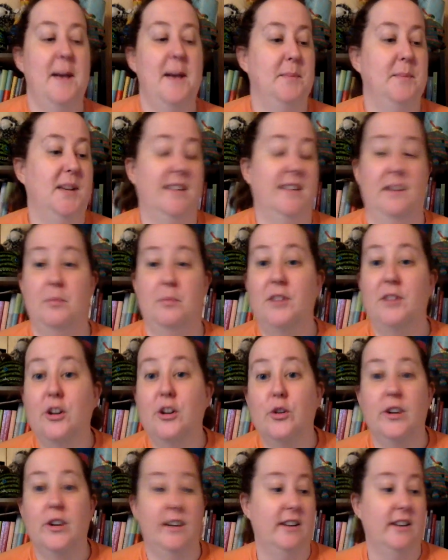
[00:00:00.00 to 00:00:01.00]
because I
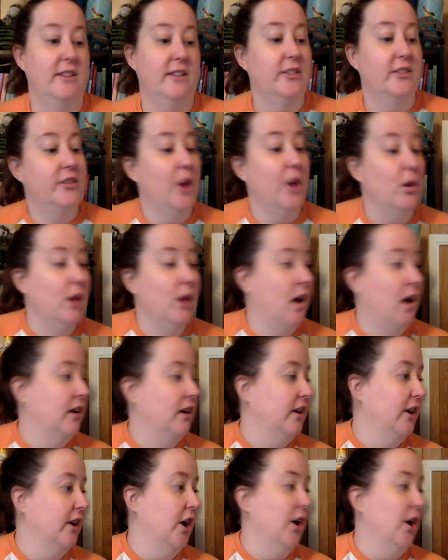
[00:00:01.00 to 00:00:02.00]
pre-ordered it so long
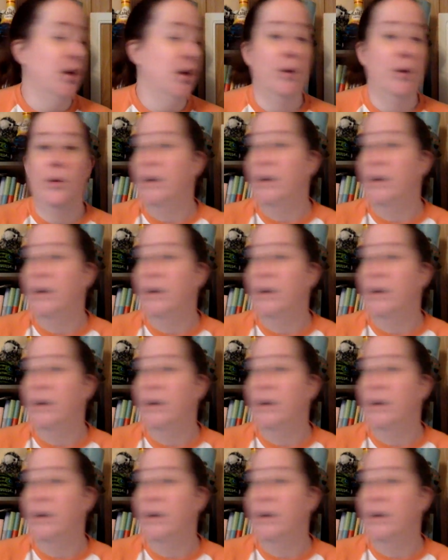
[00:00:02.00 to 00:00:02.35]
ago.